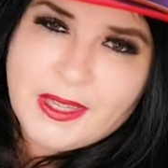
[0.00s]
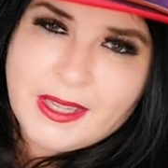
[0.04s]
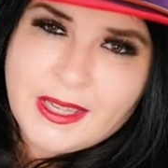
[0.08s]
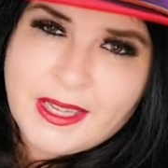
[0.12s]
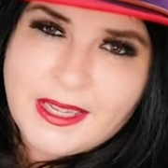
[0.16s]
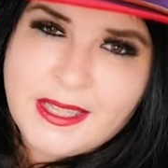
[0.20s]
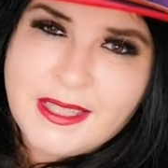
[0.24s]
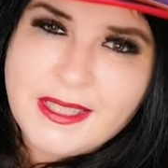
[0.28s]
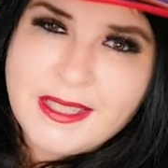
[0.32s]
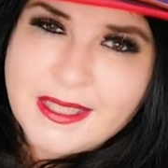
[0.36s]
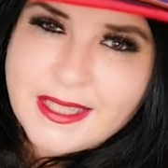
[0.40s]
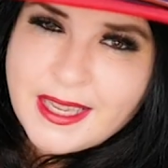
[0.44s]

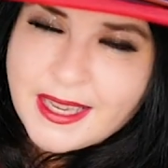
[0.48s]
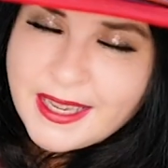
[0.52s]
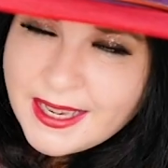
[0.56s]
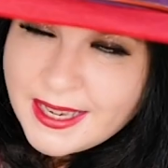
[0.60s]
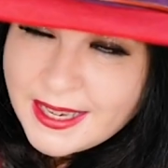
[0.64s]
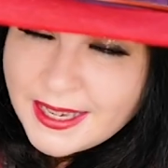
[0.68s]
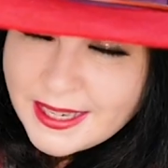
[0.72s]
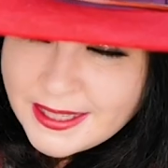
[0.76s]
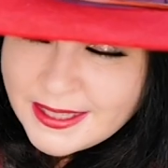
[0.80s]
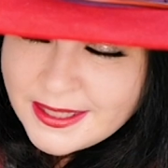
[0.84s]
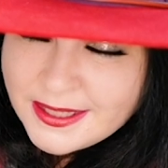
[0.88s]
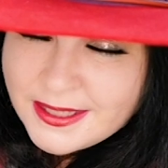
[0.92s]
is
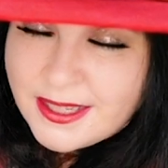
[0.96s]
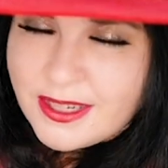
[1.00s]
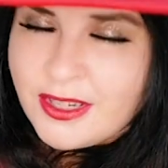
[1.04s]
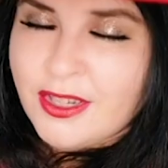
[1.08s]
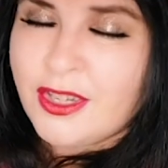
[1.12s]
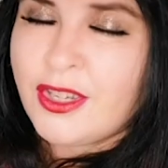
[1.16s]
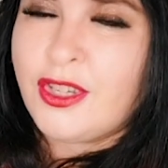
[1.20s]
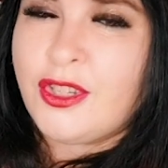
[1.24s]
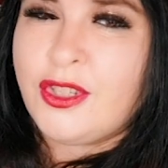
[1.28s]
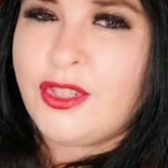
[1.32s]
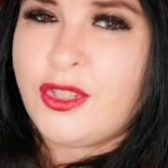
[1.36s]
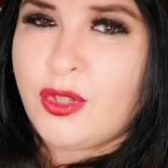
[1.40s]

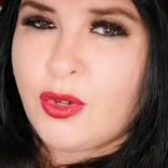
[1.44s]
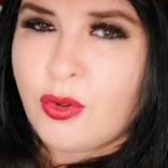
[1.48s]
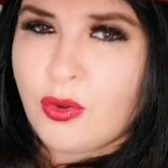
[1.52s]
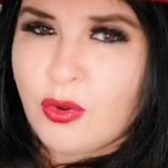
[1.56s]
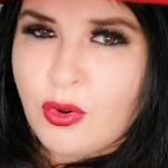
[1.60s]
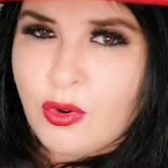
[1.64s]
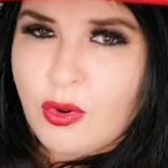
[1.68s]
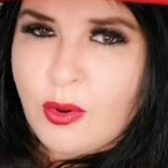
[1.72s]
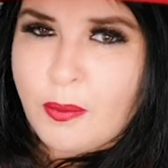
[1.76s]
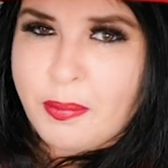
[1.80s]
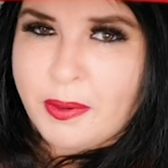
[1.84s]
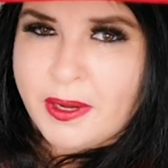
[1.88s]
in
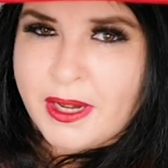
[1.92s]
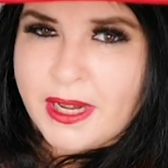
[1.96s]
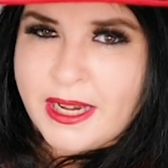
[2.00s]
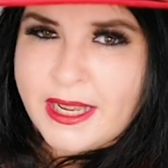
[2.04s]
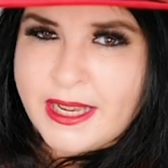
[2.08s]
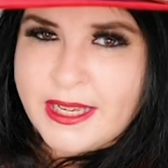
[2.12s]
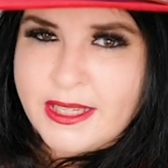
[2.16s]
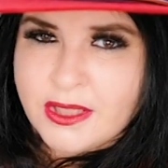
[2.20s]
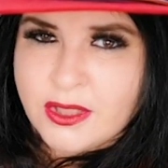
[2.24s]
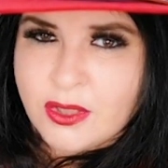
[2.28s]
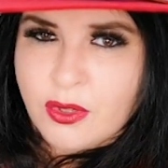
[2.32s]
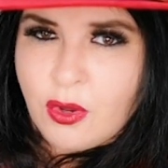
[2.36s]
your
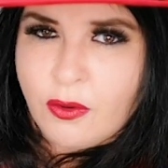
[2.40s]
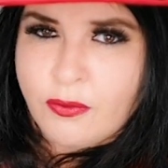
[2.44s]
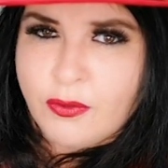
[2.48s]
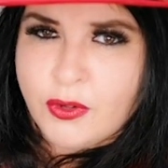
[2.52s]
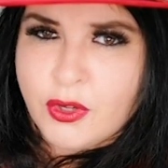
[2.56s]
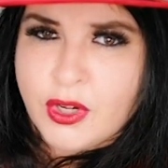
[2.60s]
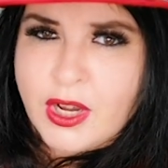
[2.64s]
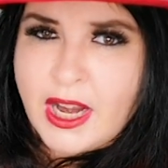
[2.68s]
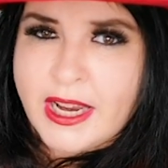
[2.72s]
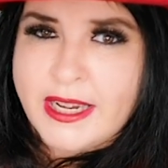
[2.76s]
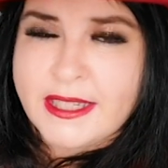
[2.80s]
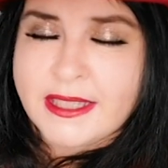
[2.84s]
place of
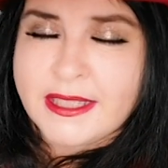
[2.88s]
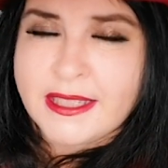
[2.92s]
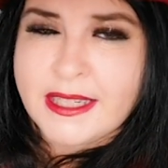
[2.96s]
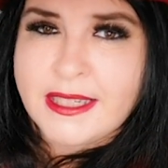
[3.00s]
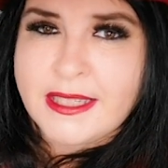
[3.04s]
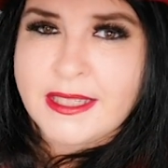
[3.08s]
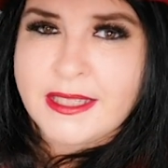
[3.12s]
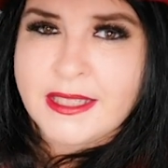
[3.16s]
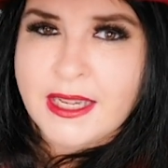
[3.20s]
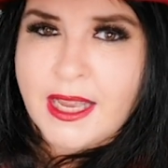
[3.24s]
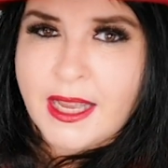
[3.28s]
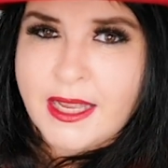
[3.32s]
great
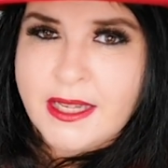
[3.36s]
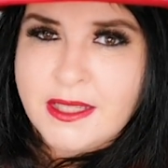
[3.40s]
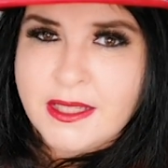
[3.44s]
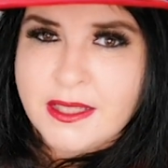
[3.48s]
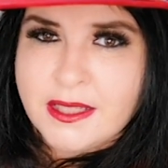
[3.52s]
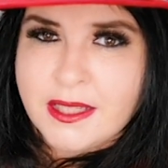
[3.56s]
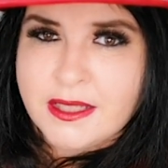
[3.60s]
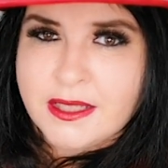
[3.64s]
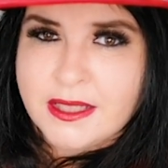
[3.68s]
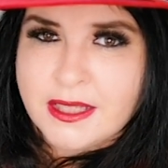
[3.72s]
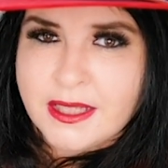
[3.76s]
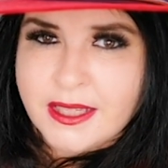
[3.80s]

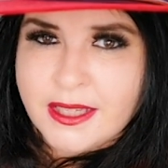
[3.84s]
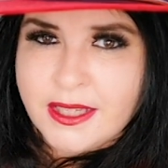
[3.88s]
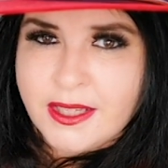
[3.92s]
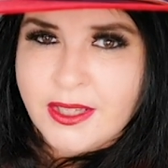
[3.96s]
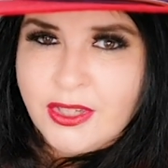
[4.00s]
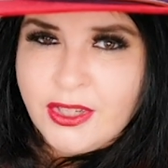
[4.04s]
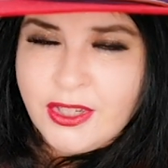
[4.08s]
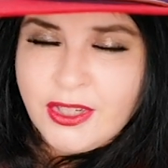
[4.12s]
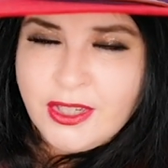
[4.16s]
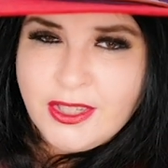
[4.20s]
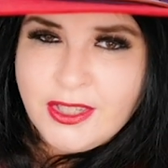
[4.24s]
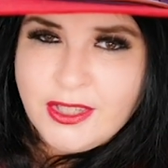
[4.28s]
intensity.